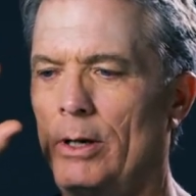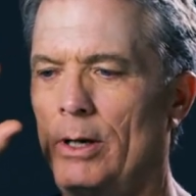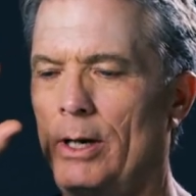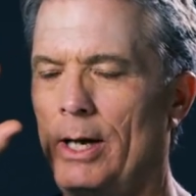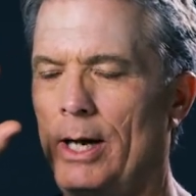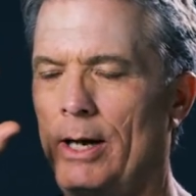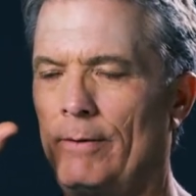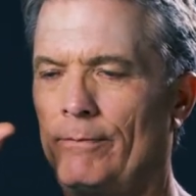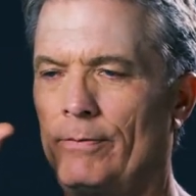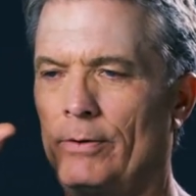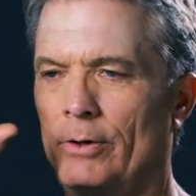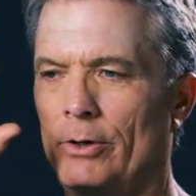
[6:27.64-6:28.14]

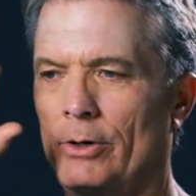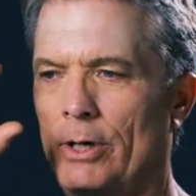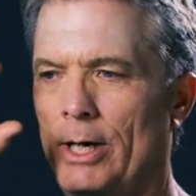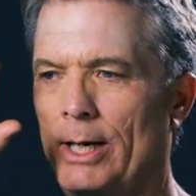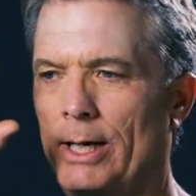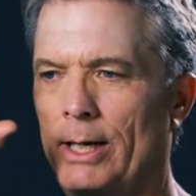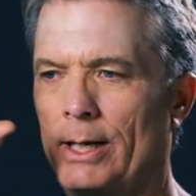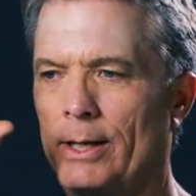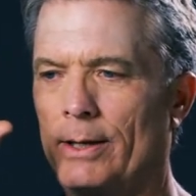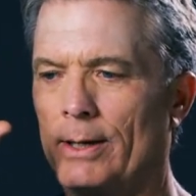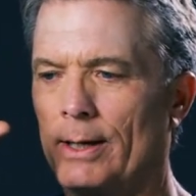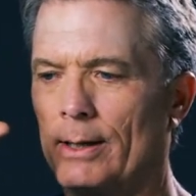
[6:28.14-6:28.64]
if you're
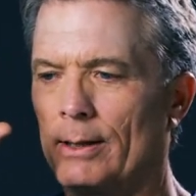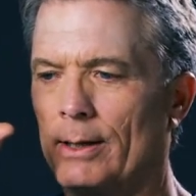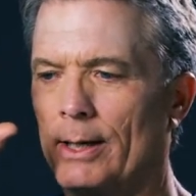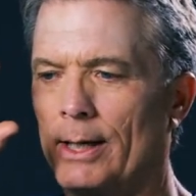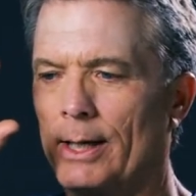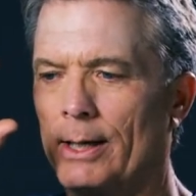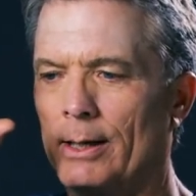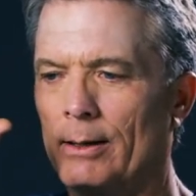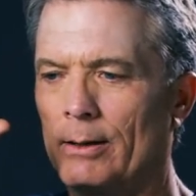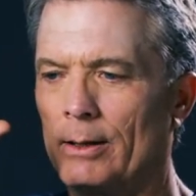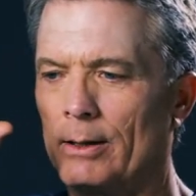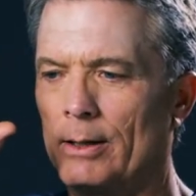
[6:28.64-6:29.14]
anything
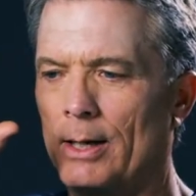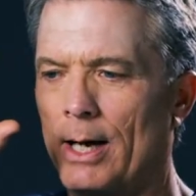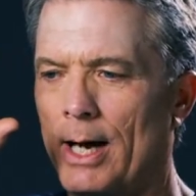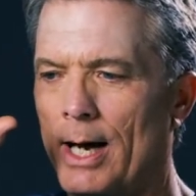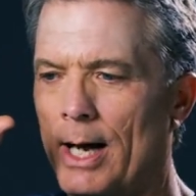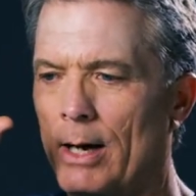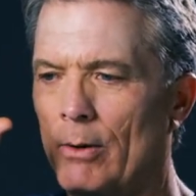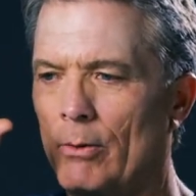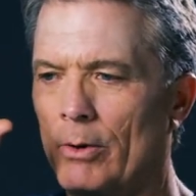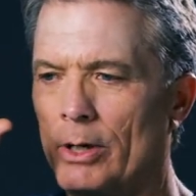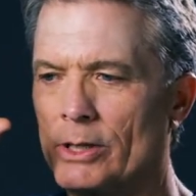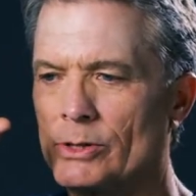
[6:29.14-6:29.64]
like
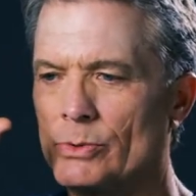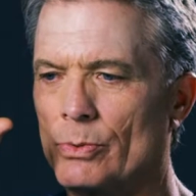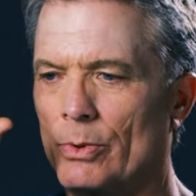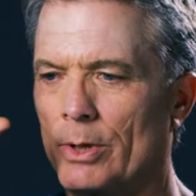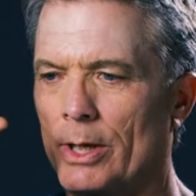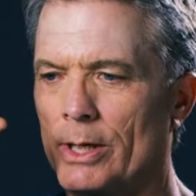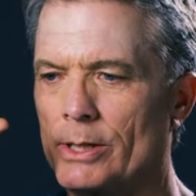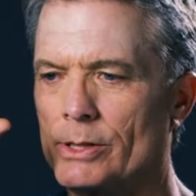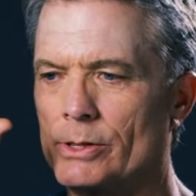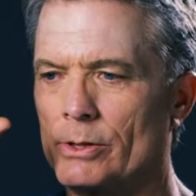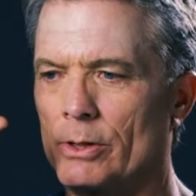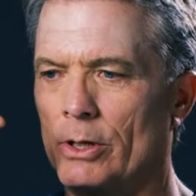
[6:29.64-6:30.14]
I was when
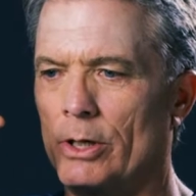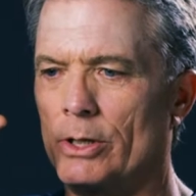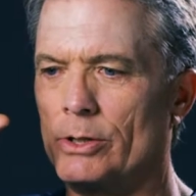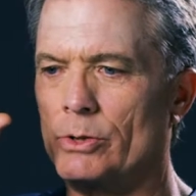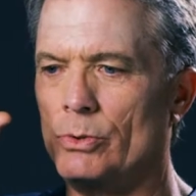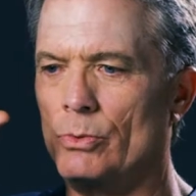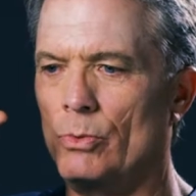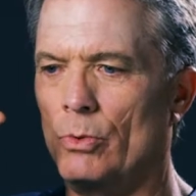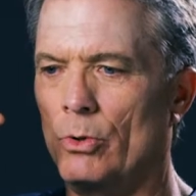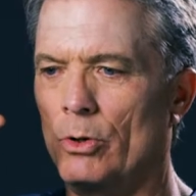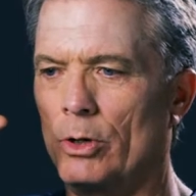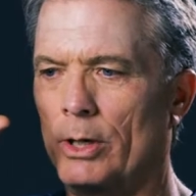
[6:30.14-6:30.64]
I started
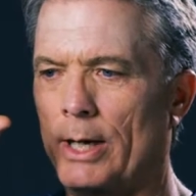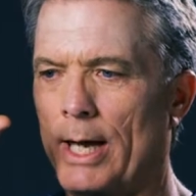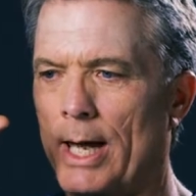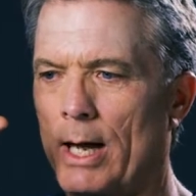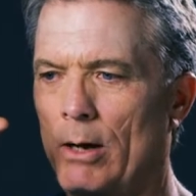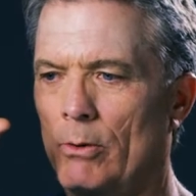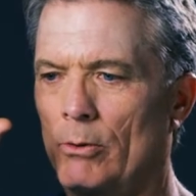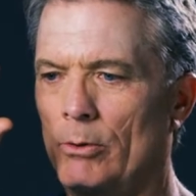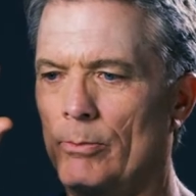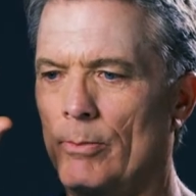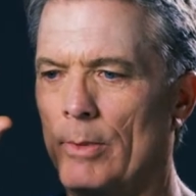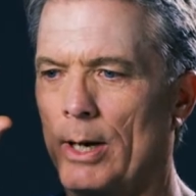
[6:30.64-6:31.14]
to work
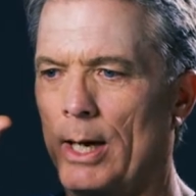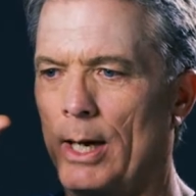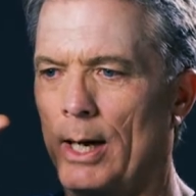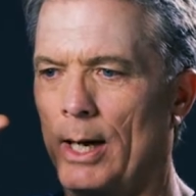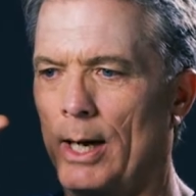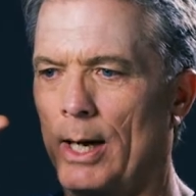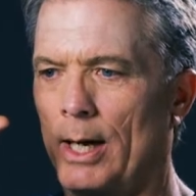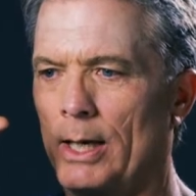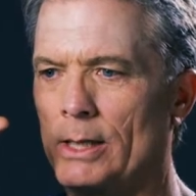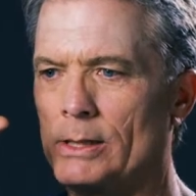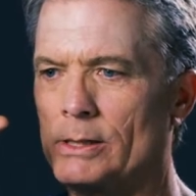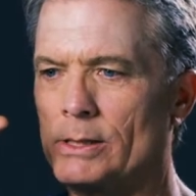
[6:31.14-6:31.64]
out with my
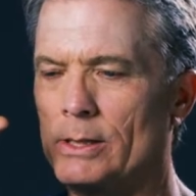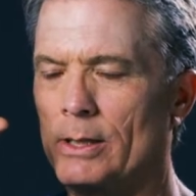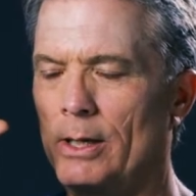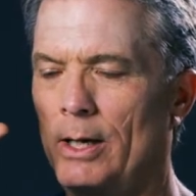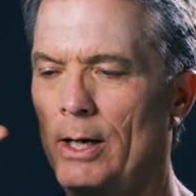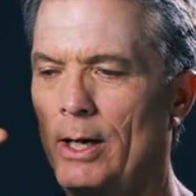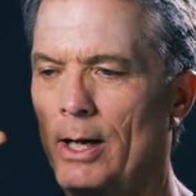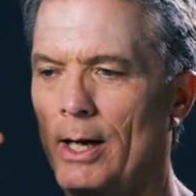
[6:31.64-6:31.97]
eyes,